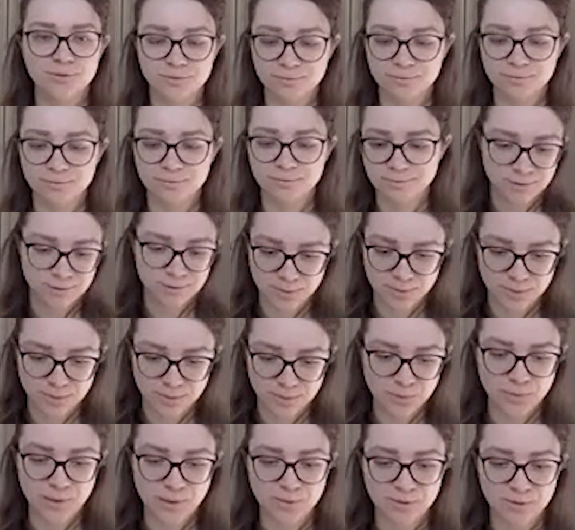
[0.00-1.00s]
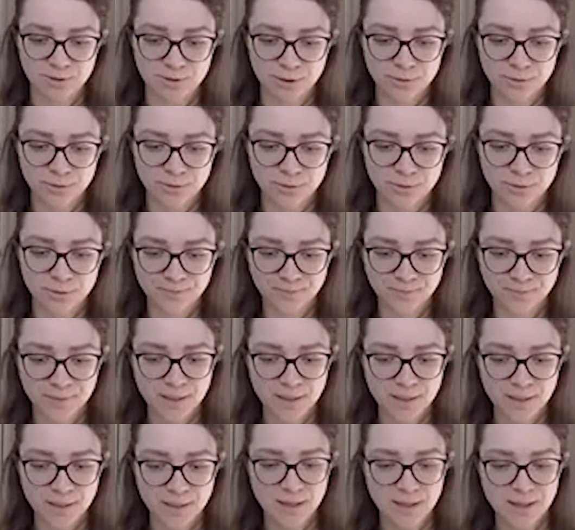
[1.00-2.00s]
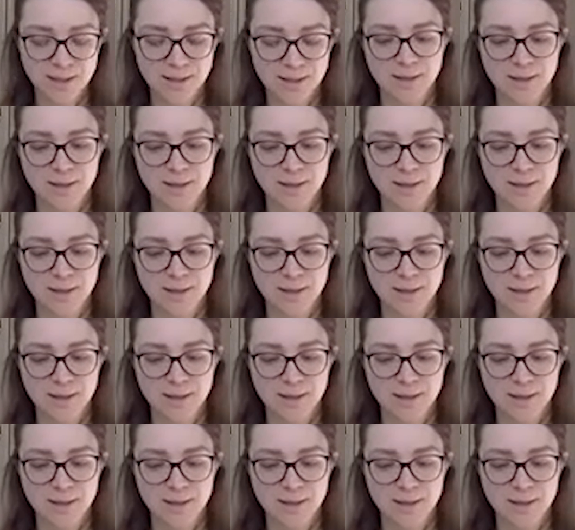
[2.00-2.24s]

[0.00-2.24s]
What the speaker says: everything you know from the web flow.